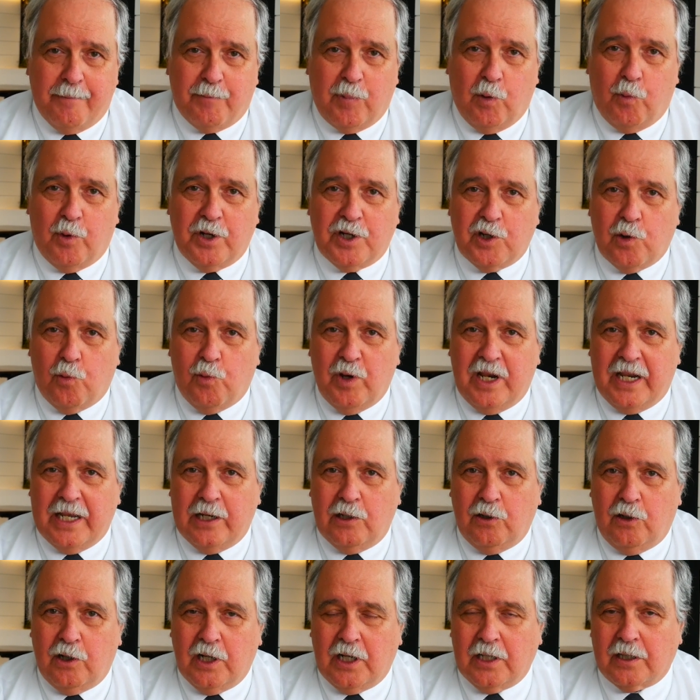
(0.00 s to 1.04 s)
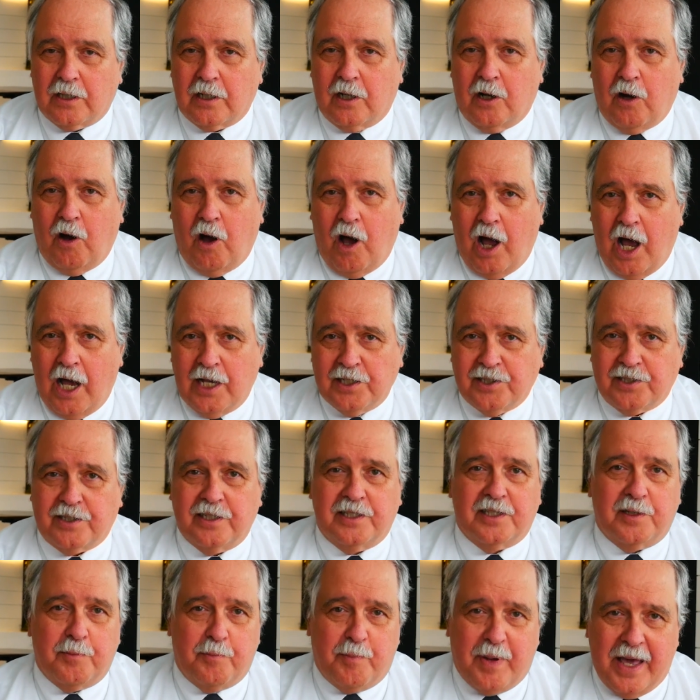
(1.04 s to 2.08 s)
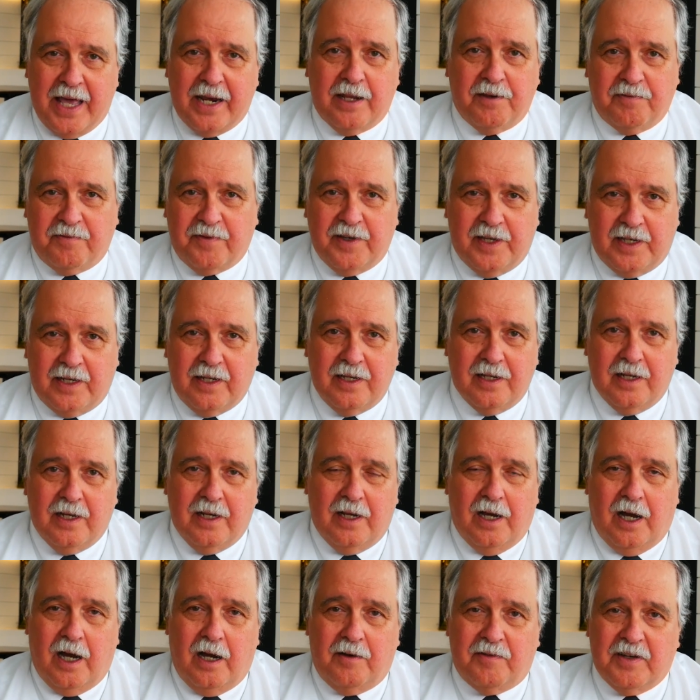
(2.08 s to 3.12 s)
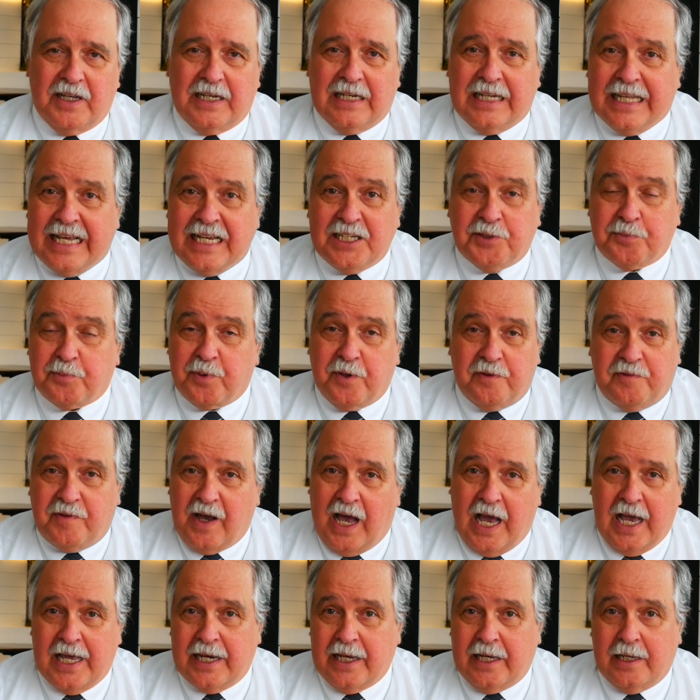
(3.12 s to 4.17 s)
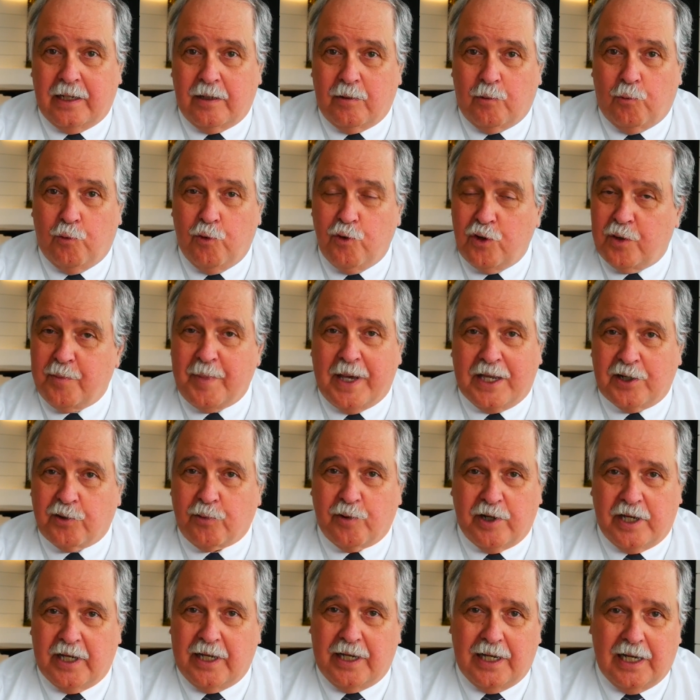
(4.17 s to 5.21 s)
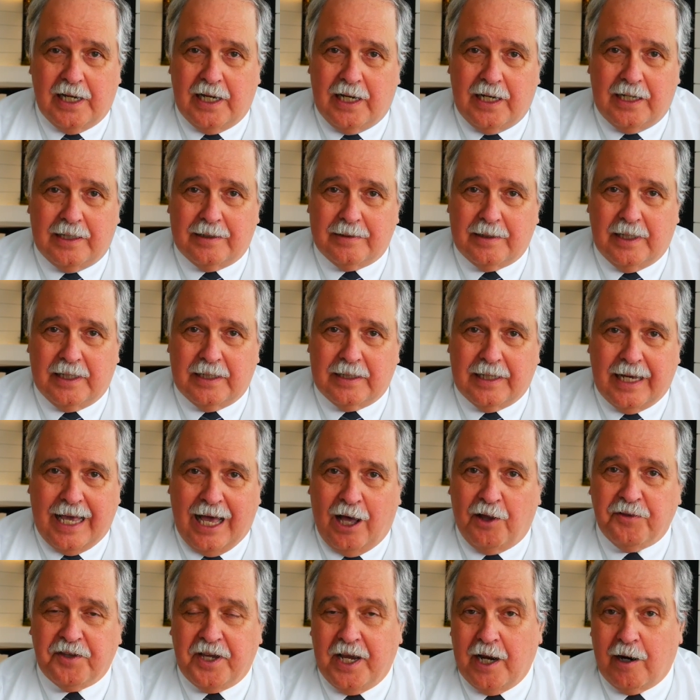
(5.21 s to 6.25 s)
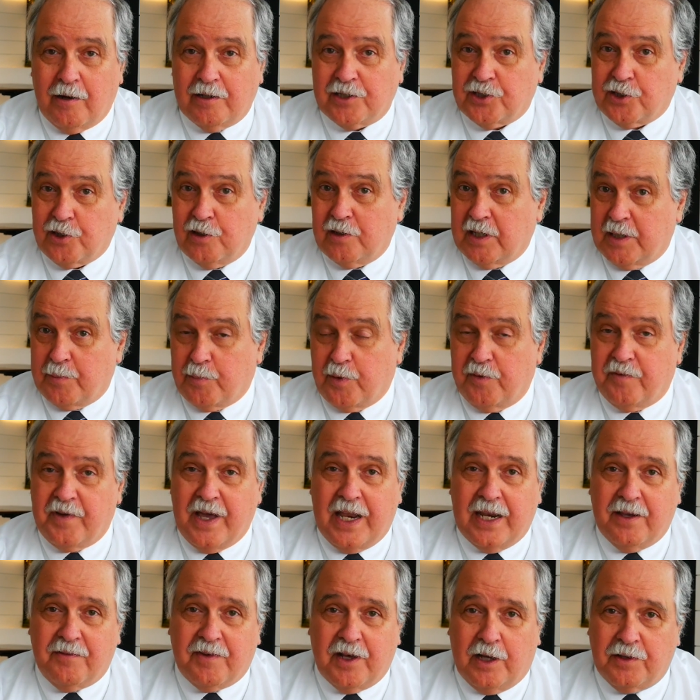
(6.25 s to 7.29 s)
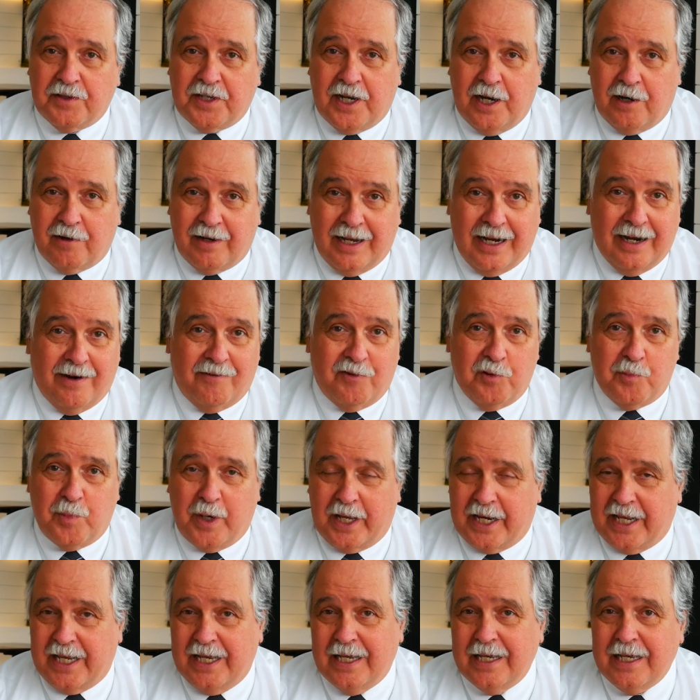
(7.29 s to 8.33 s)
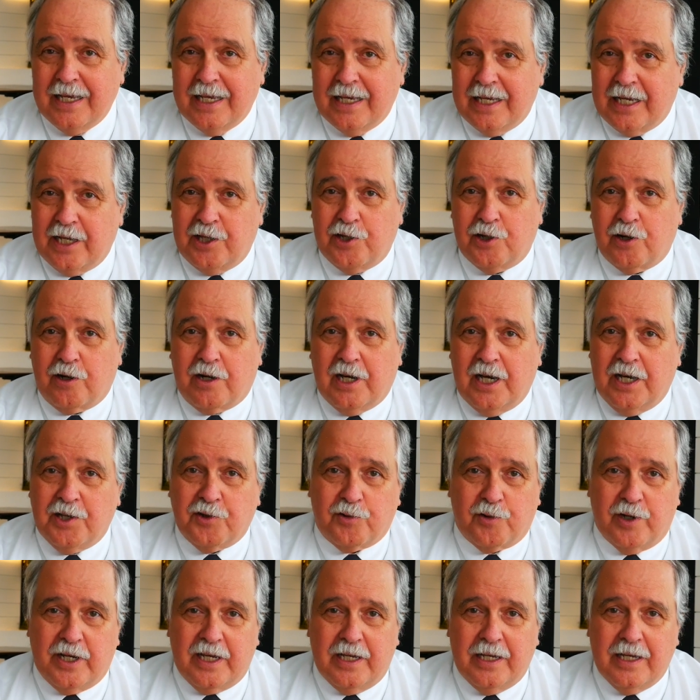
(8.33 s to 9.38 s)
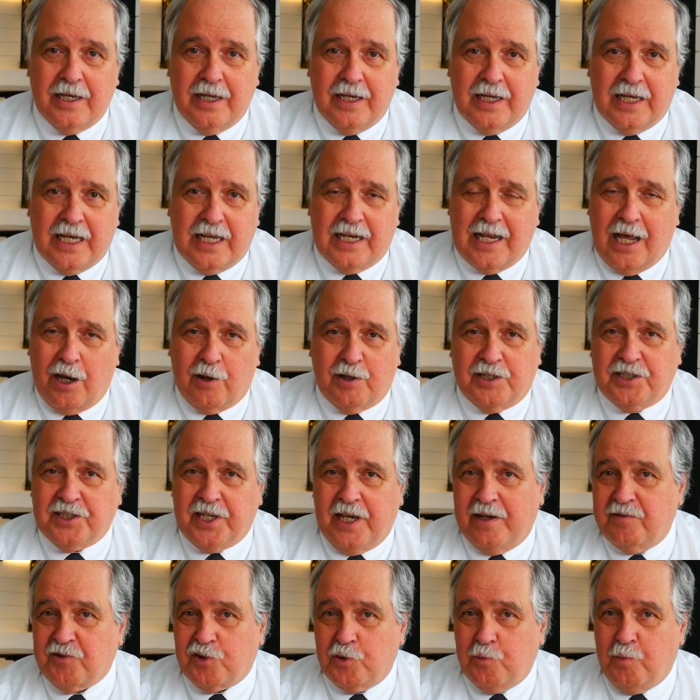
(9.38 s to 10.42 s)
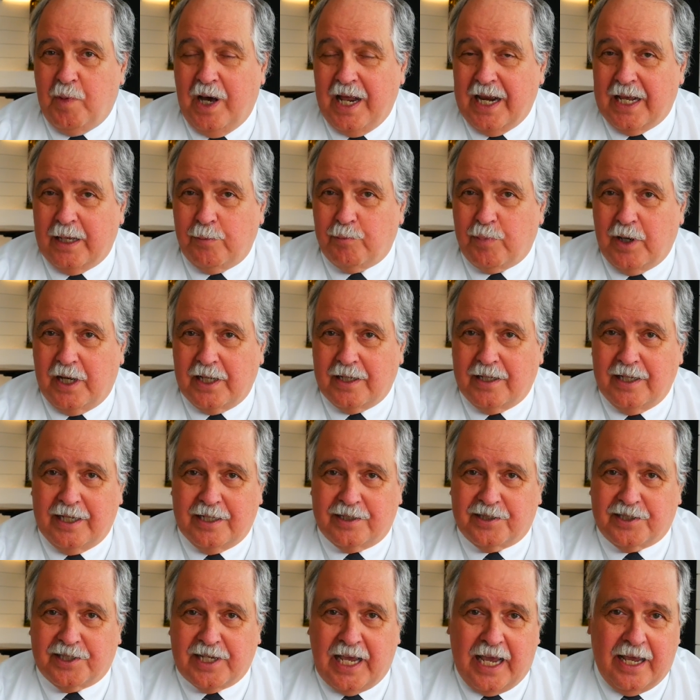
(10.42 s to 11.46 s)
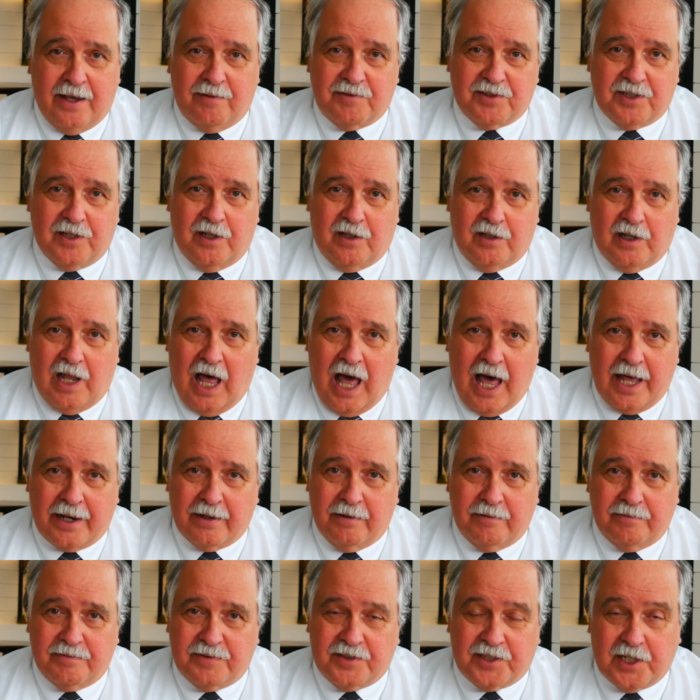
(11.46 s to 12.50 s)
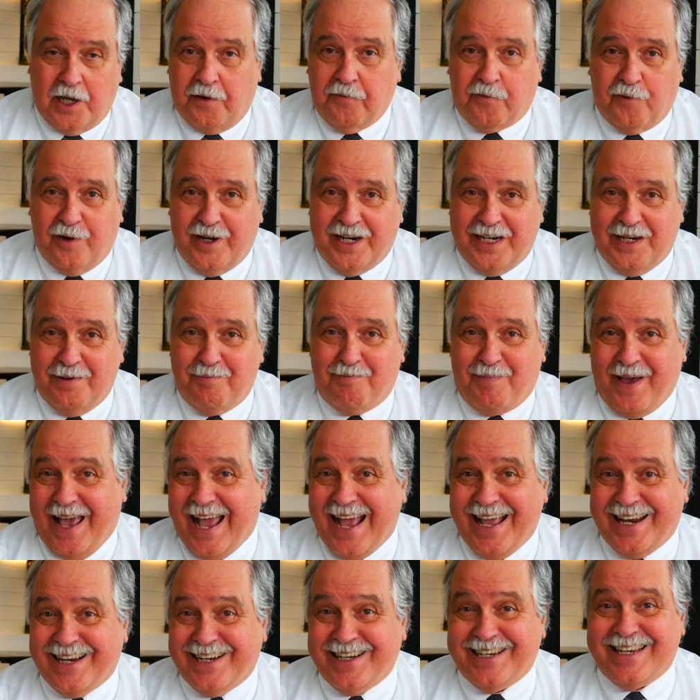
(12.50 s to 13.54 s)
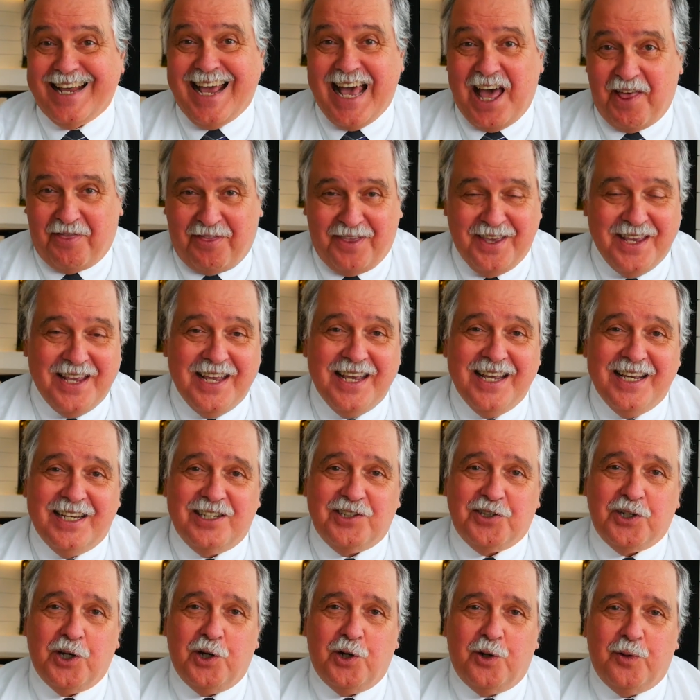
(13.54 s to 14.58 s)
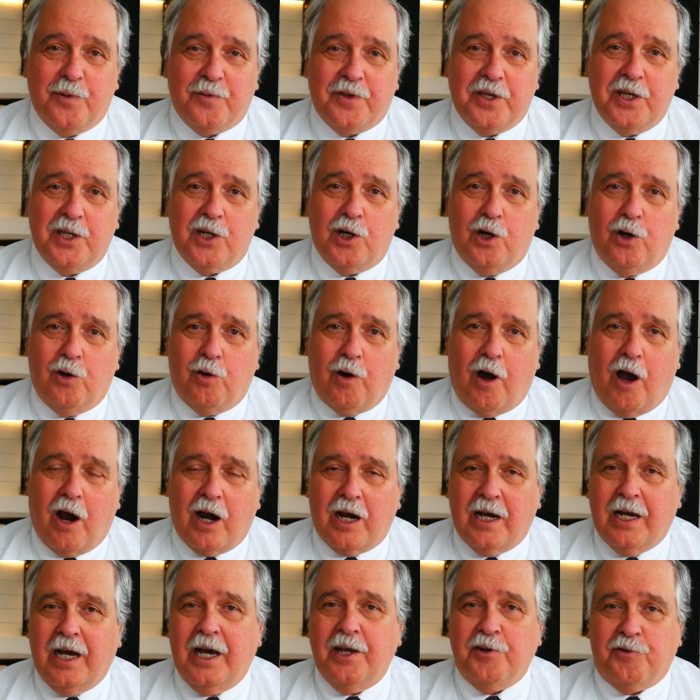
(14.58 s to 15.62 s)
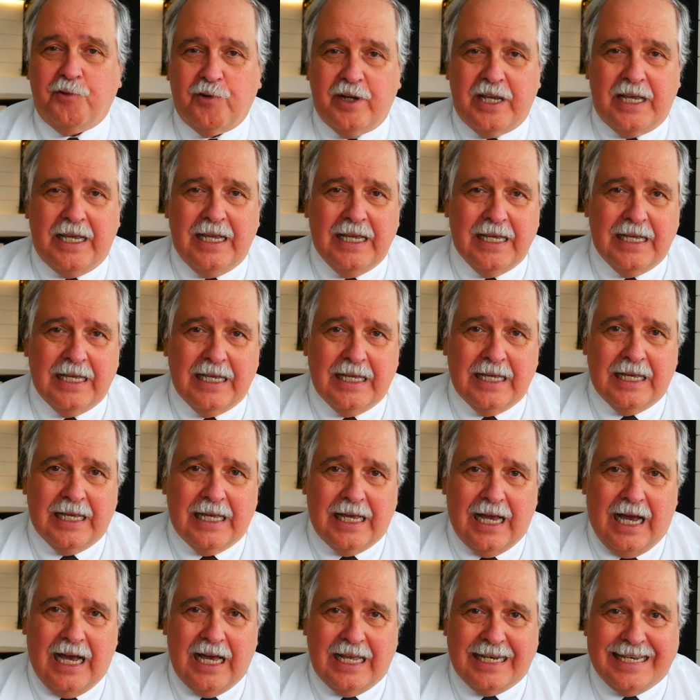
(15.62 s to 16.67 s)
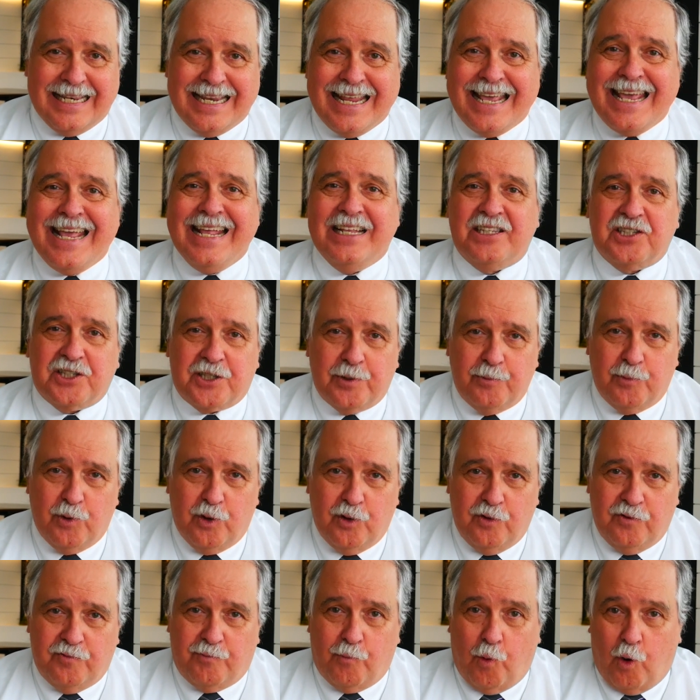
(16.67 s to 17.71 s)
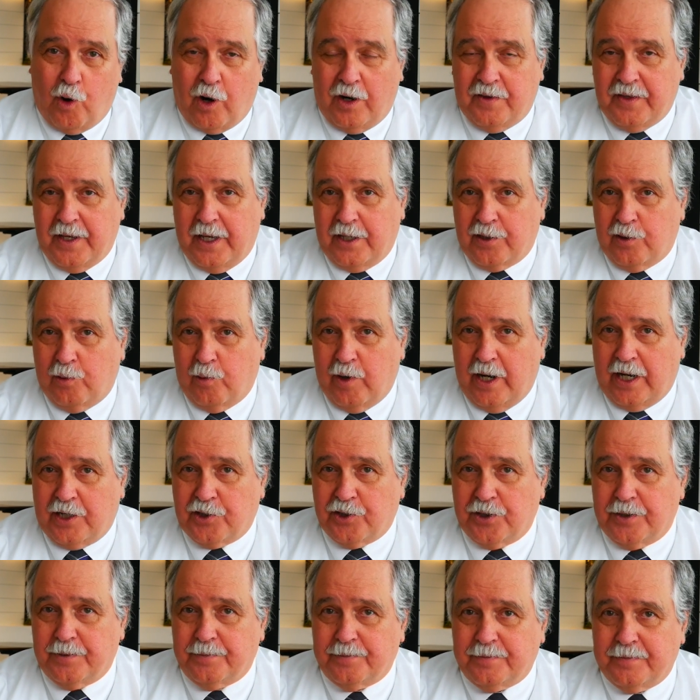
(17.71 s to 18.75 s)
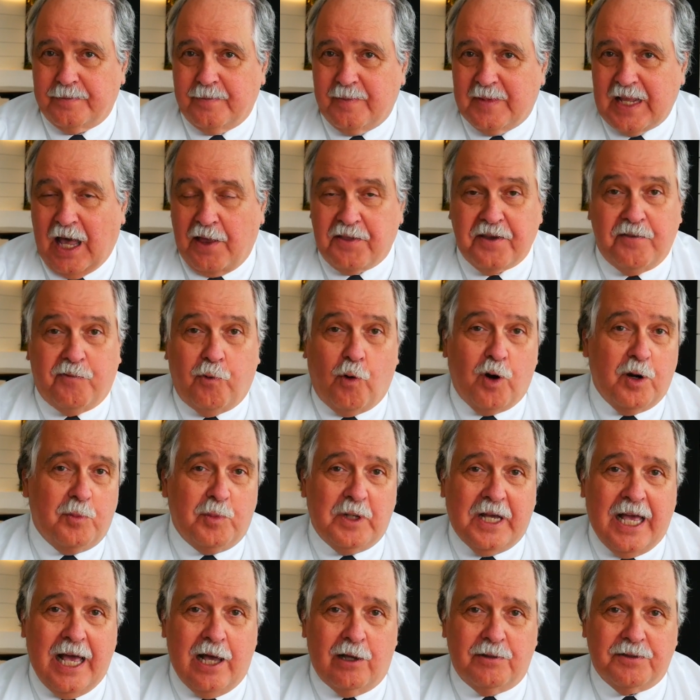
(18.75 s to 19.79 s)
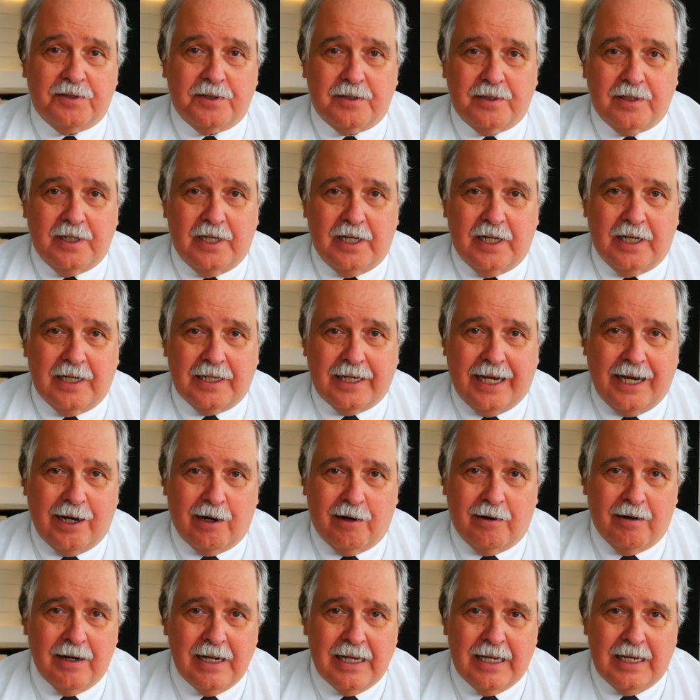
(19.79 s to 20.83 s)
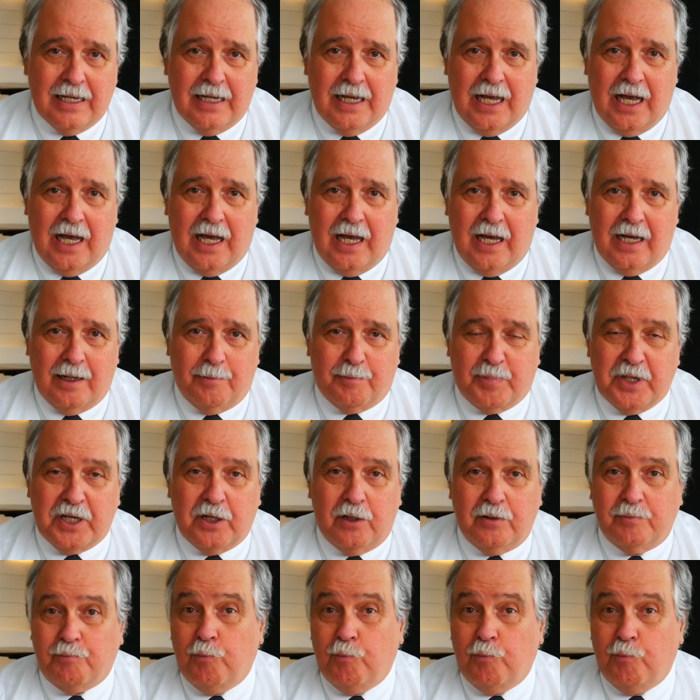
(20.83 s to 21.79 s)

But when you really look at the cost and the benefit of at least providing rudimentary uh, uh, health care and certainly preventive health care to everybody in your country, it not only saves you money, but it saves a lot of suffering and pain and death. So, you know, our country uh, needs to move more in that direction. Now, the Affordable Health uh, Care uh, Bill